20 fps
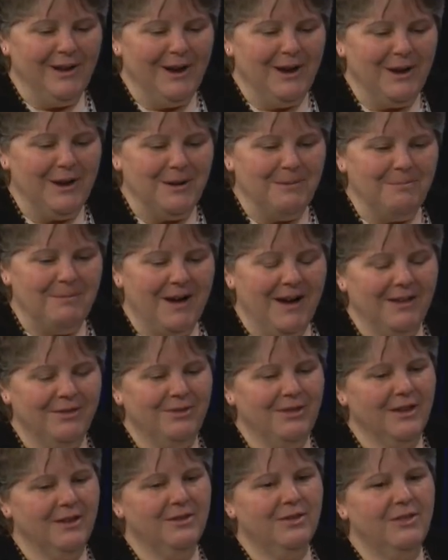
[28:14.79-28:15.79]
I
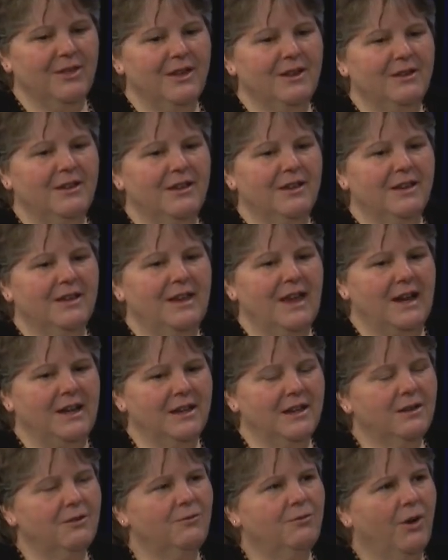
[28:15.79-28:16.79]
think that
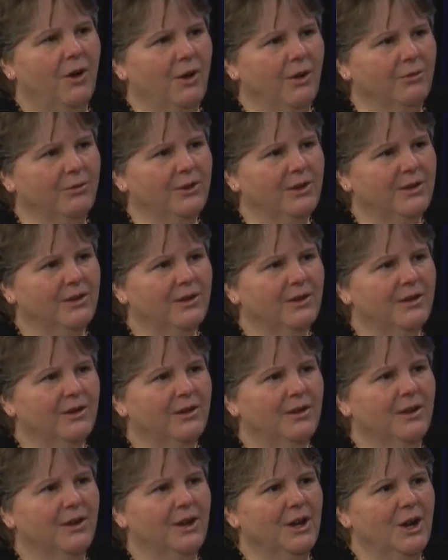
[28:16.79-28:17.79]
getting involved.
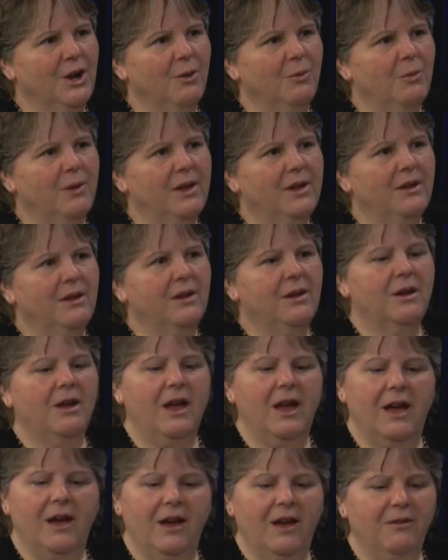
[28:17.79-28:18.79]
You know, we
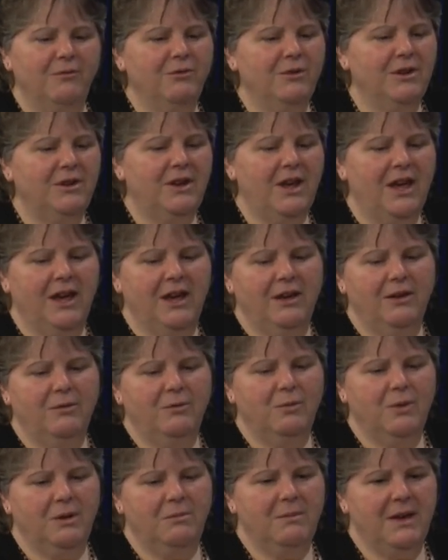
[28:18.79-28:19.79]
every day
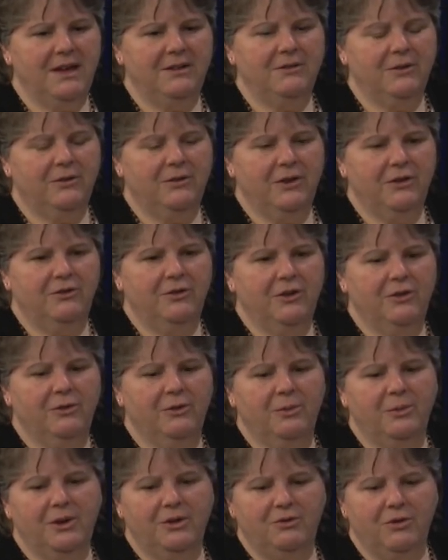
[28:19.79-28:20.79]
we make
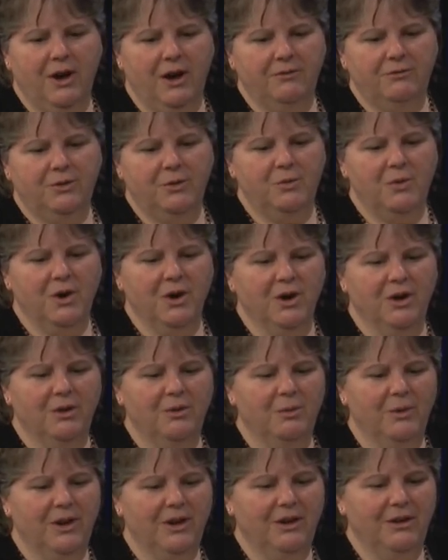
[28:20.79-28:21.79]
decisions. We drive to
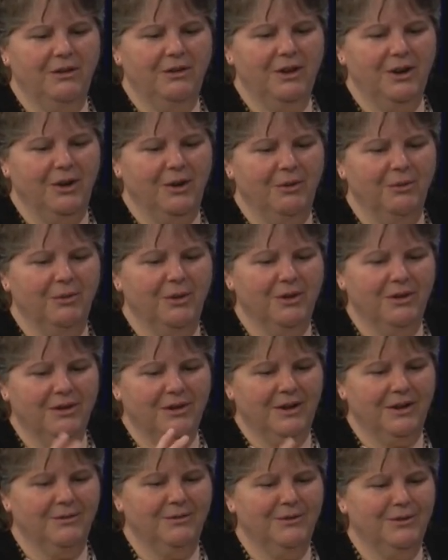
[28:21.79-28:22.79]
work. We, you know,
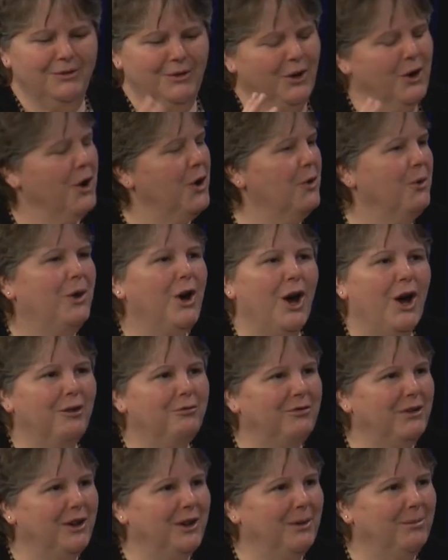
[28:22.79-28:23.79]
to go
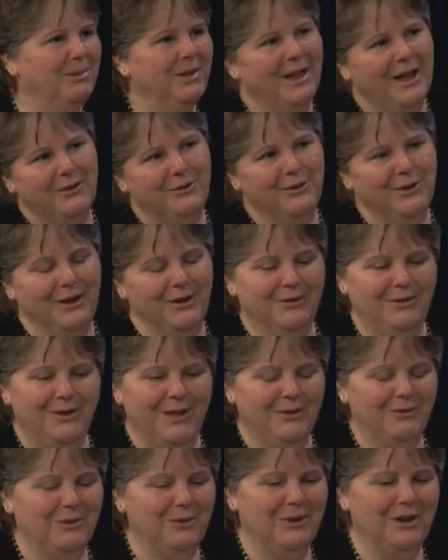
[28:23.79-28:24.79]
coffee, plastics,
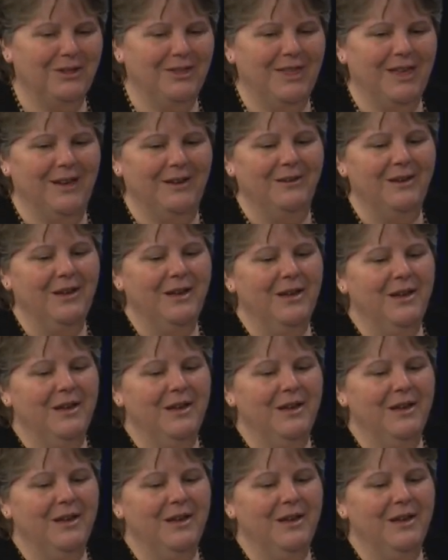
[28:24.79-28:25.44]
that sort of thing.